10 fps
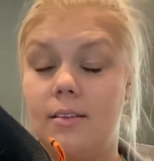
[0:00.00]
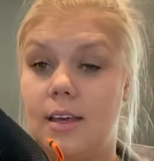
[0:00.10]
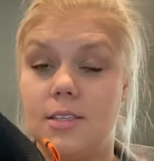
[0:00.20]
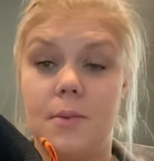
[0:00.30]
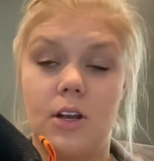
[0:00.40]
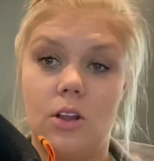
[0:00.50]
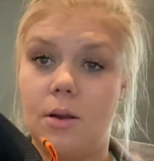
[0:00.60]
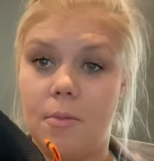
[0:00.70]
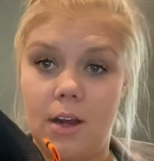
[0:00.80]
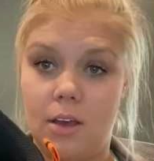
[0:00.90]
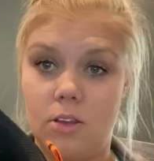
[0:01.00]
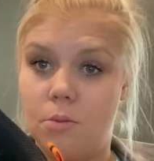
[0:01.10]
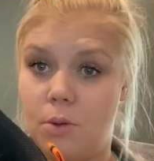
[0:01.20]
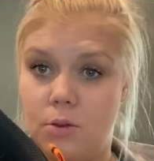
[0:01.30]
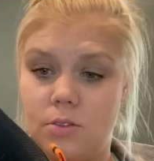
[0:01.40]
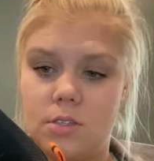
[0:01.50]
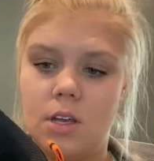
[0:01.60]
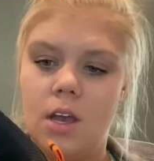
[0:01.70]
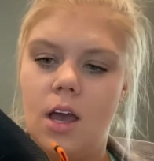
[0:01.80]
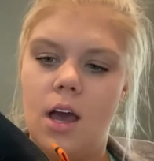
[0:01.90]
spend a lot of money on their boots.
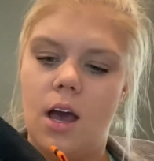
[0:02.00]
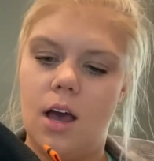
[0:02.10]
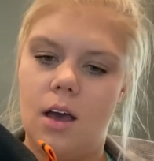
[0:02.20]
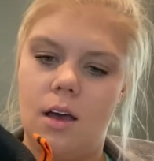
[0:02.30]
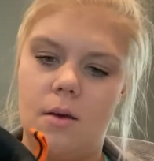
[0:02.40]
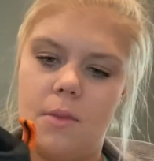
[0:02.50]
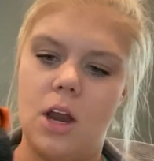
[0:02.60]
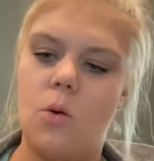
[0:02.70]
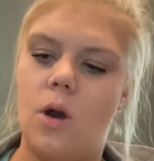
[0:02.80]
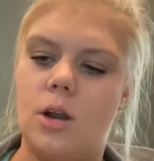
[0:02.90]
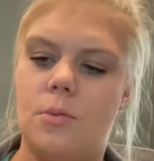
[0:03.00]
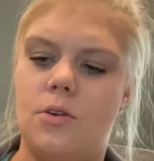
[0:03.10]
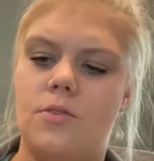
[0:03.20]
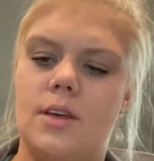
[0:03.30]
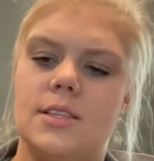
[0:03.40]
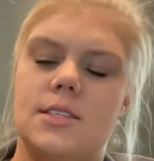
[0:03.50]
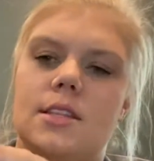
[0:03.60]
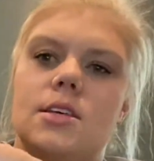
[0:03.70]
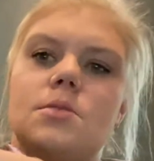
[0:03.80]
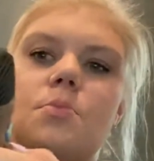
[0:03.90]
They are waterproof. It's
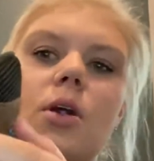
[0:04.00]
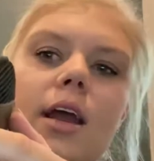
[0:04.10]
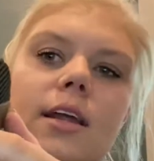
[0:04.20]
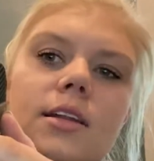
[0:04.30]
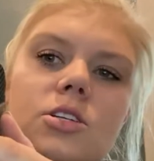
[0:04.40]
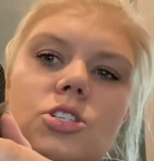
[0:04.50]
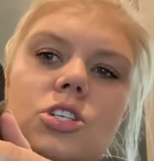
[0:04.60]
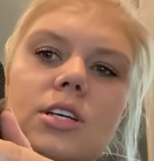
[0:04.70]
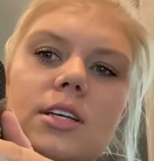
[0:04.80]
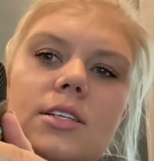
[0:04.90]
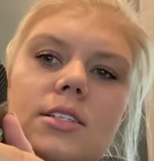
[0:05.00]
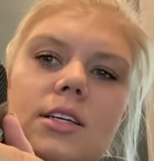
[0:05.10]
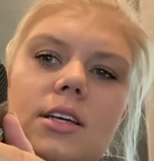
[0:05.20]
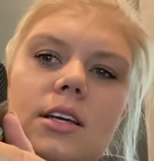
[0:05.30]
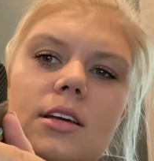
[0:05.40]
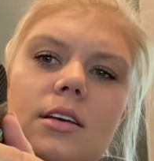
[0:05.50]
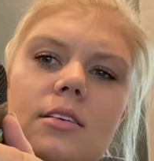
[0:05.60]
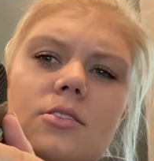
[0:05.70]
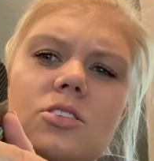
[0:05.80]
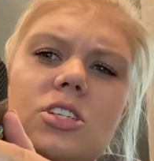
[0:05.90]
this brand, G
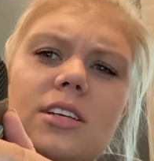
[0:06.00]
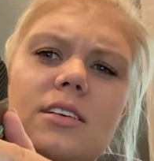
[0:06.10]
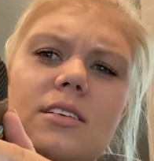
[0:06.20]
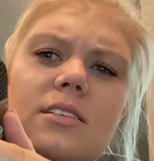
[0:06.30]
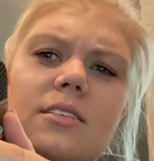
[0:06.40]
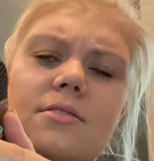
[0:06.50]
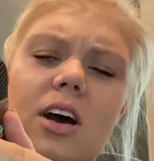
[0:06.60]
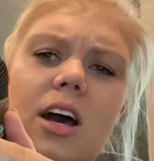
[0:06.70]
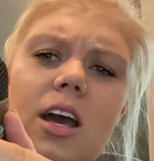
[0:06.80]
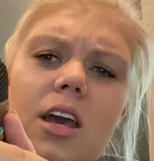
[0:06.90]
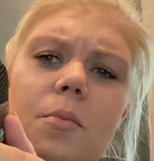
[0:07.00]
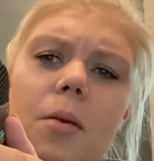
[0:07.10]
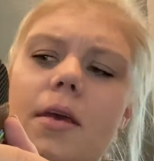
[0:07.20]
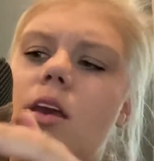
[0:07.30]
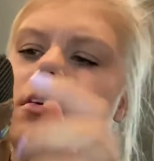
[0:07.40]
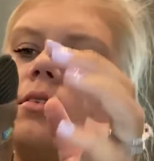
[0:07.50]
Defy, maybe?